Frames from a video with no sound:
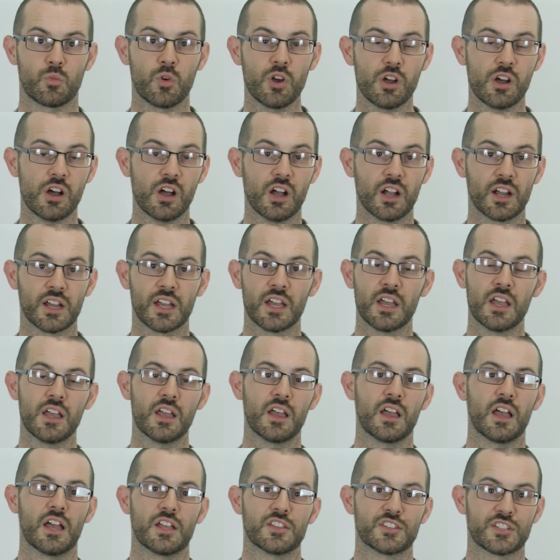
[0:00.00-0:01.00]
work,
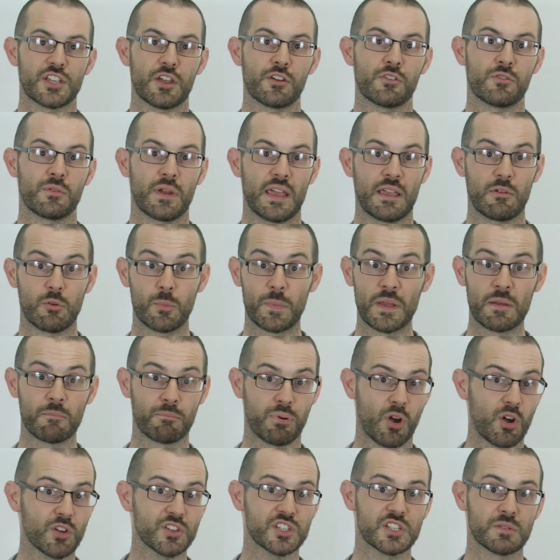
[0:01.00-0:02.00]
and so it would be
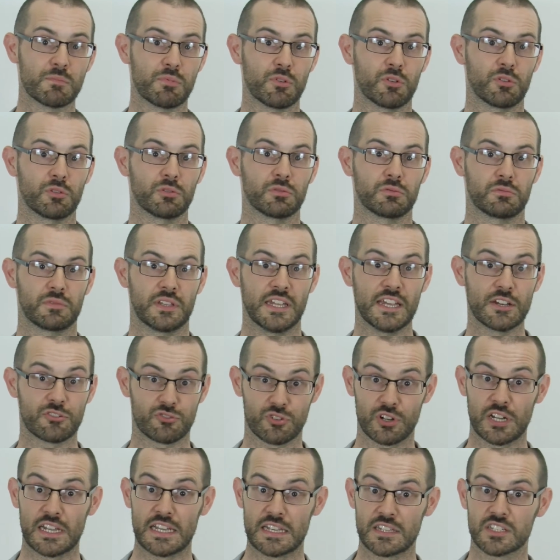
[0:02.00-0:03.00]
impossible,
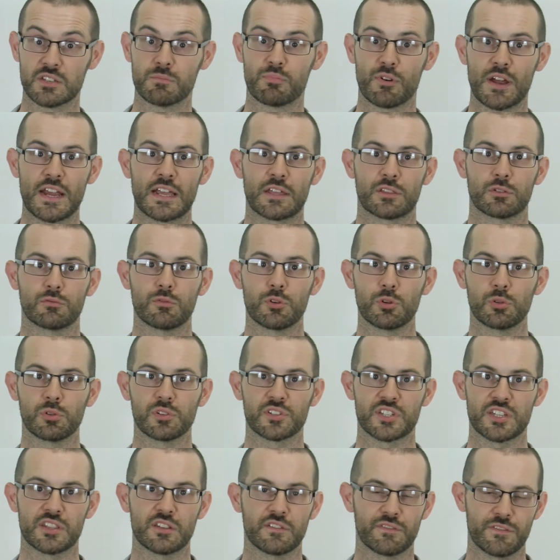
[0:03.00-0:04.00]
literally, to break the
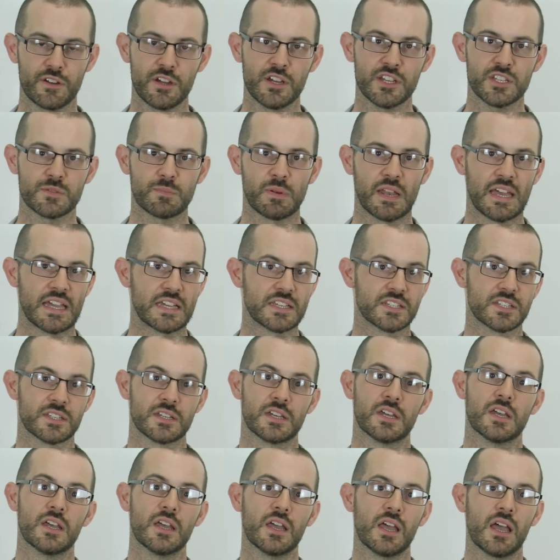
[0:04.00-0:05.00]
rules in the first place.
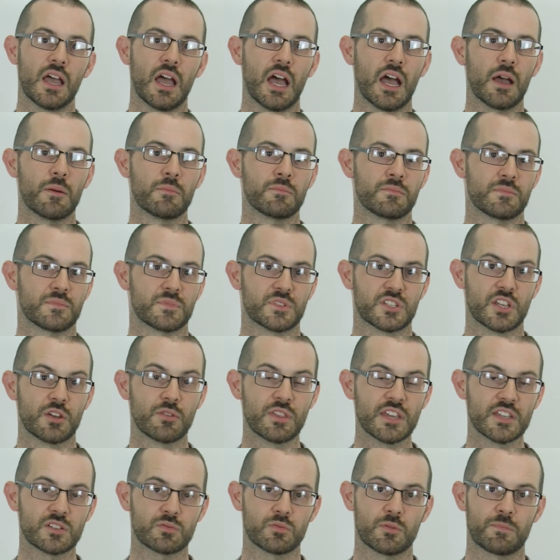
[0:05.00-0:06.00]
So
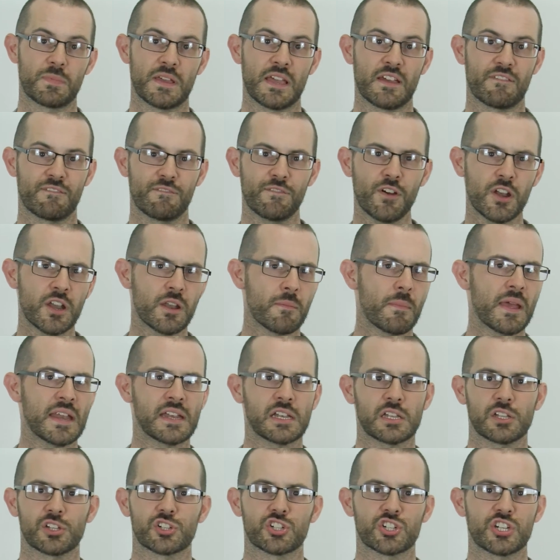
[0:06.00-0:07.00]
this would be a
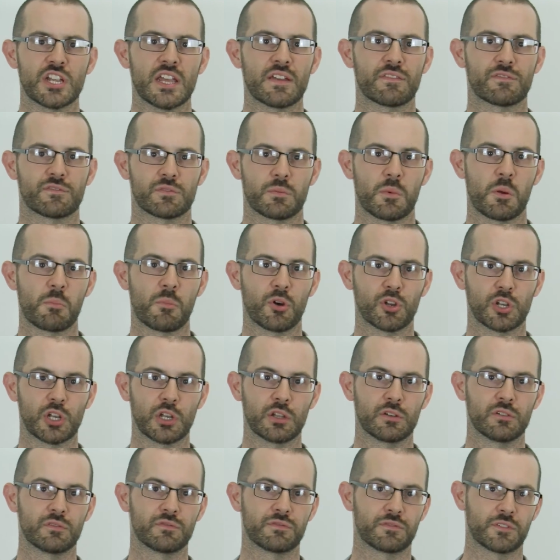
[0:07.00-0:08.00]
fundamental shift from a model
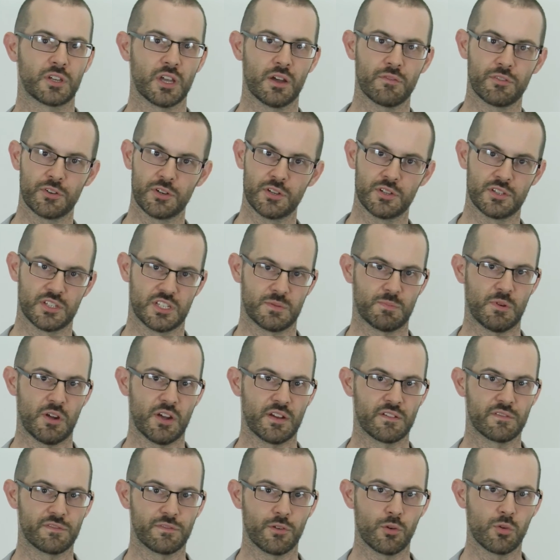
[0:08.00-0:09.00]
of governance by
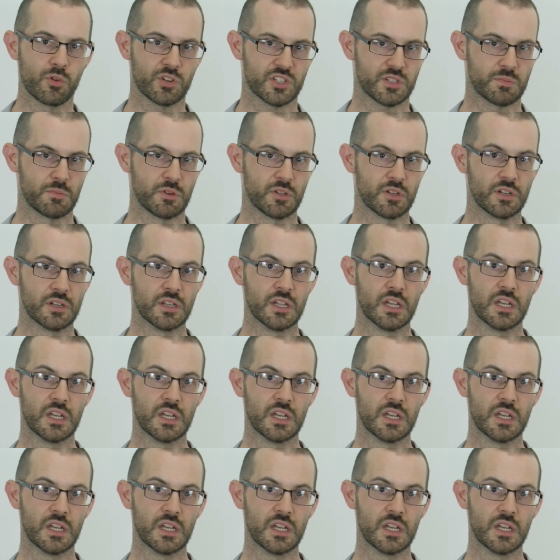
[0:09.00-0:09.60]
enforcement